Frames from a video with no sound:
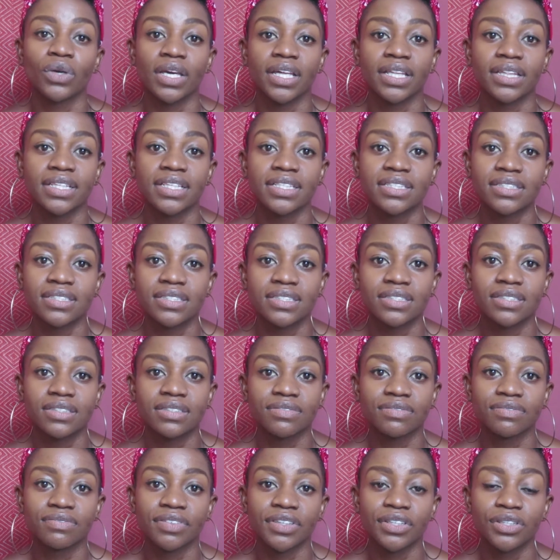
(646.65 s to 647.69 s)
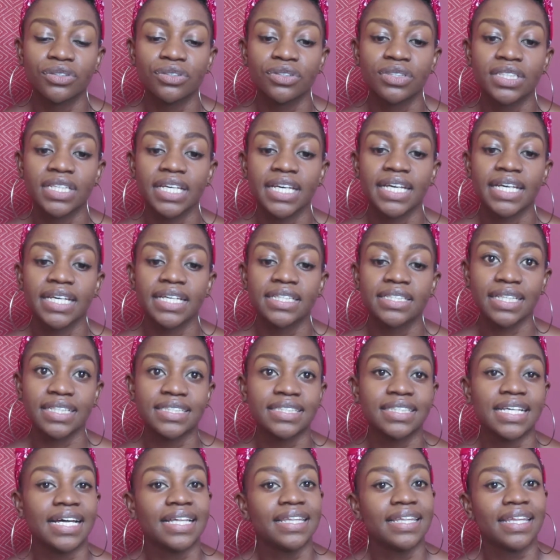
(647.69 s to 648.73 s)
in this field
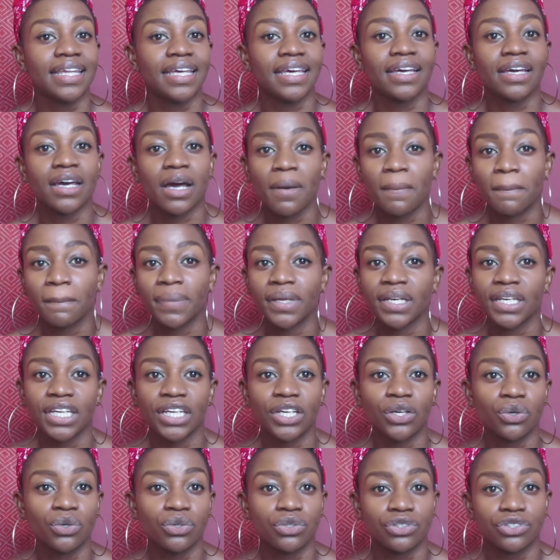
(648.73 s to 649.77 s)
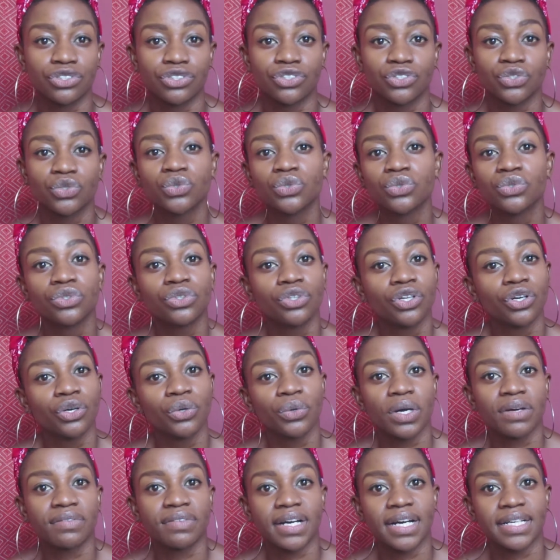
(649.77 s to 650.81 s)
is that the company or the school or
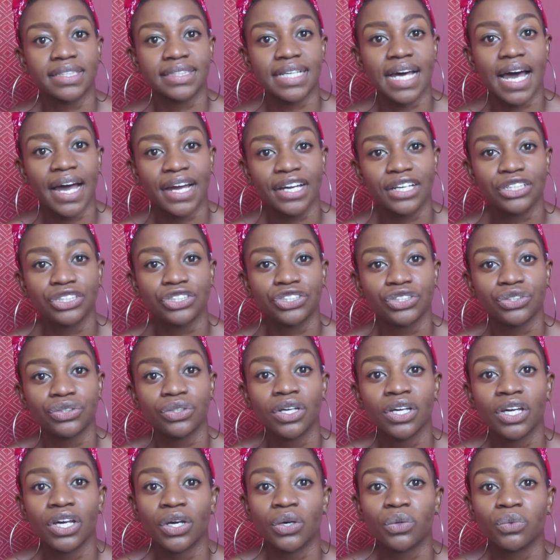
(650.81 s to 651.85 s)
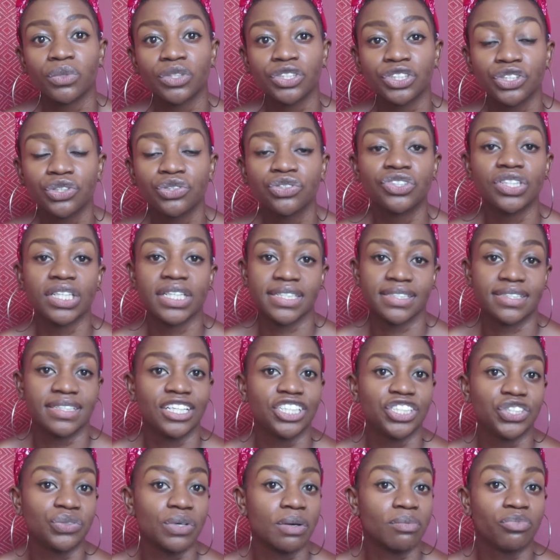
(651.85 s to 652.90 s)
whoever has hired you will usually
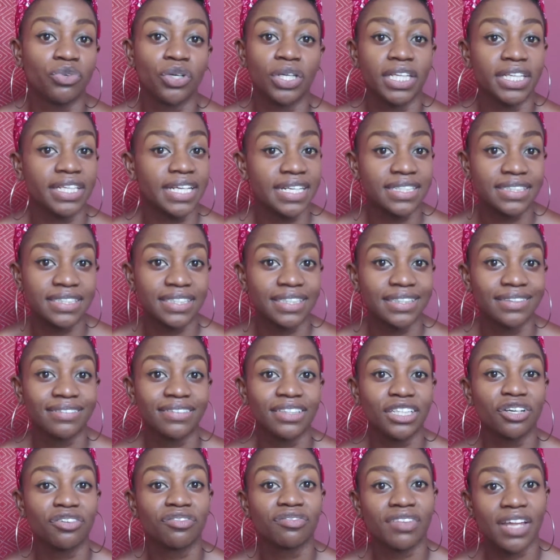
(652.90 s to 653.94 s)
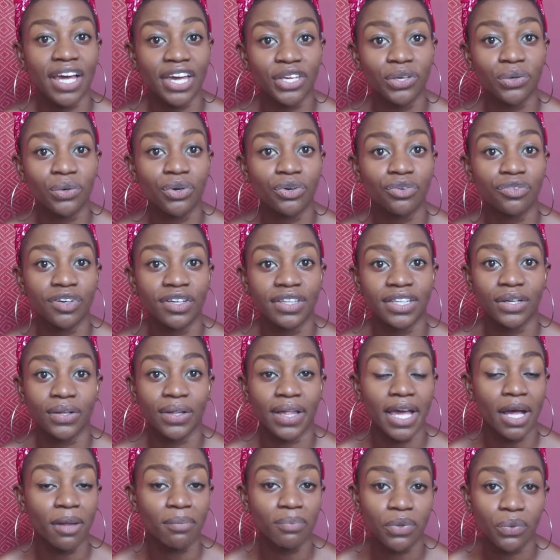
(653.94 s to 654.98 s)
set you up really nicely. They'll fly you over,
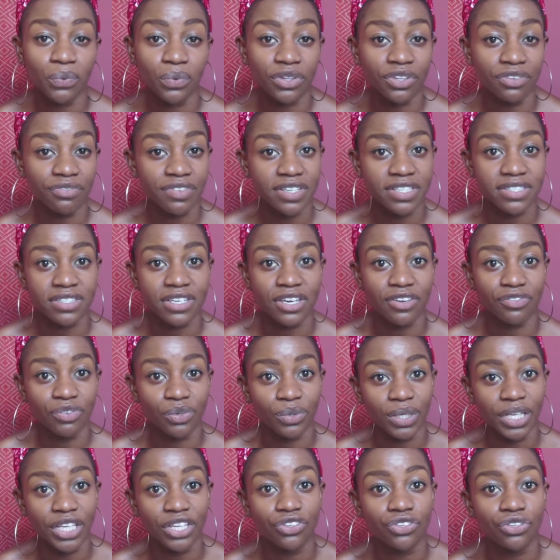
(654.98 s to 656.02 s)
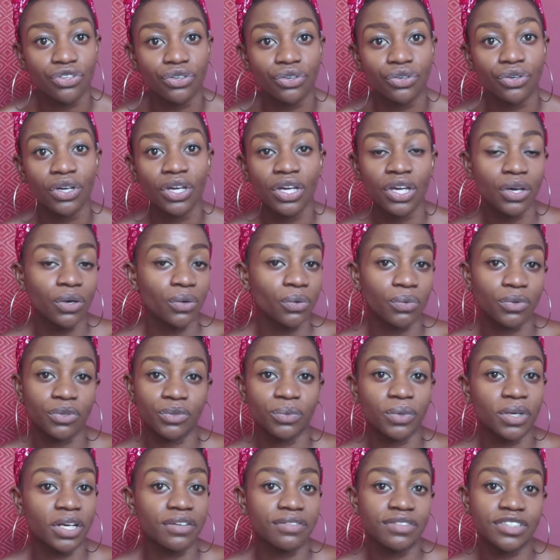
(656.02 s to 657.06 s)
they'll help you with a visa if you need to,
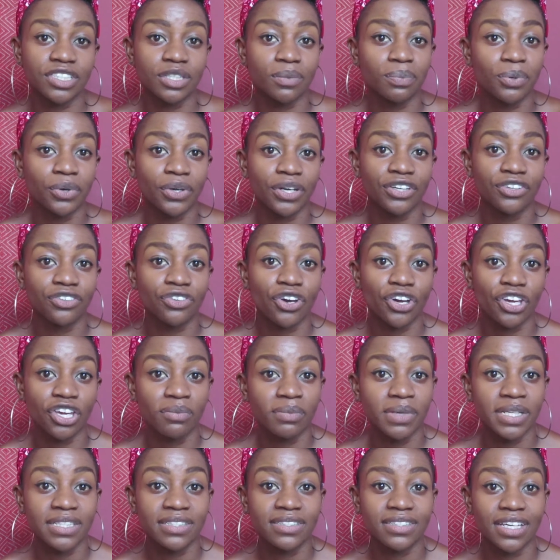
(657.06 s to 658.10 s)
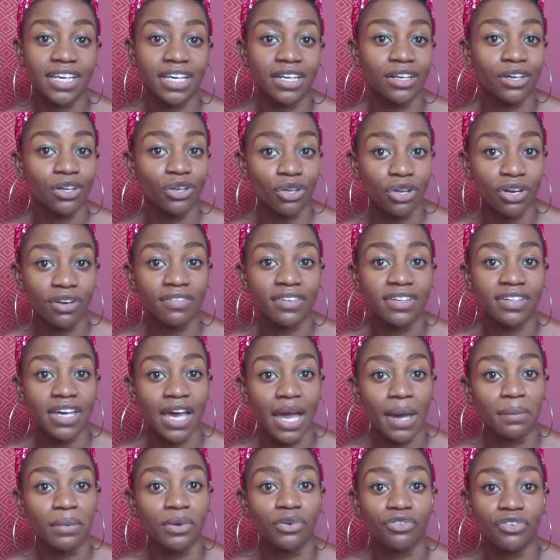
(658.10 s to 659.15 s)
with whatever supporting documents, and a lot of the
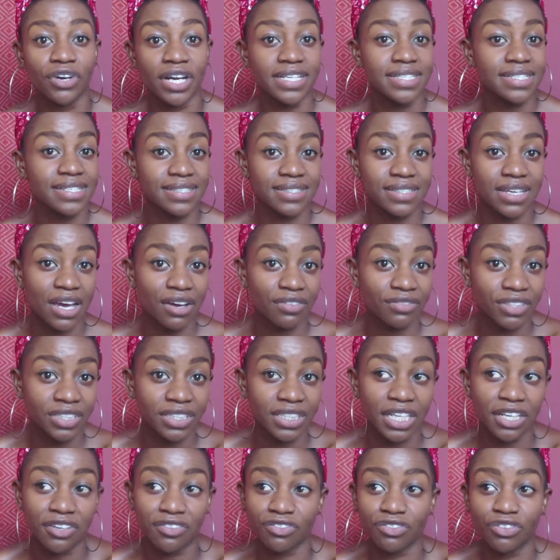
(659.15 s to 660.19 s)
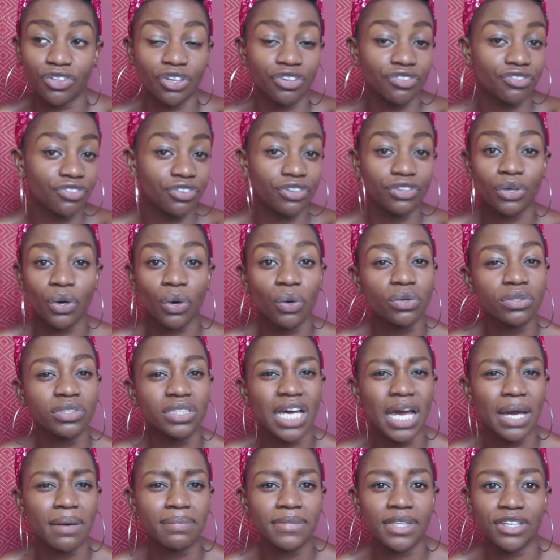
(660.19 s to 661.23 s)
time rent is covered, if not for the whole
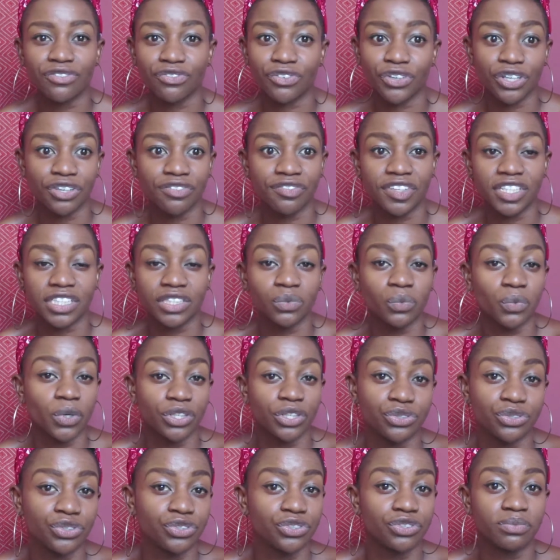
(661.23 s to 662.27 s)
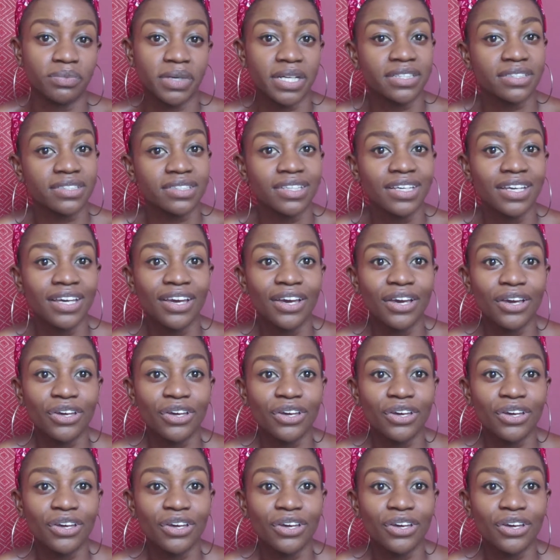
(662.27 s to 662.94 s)
time, then for your first or 2 months.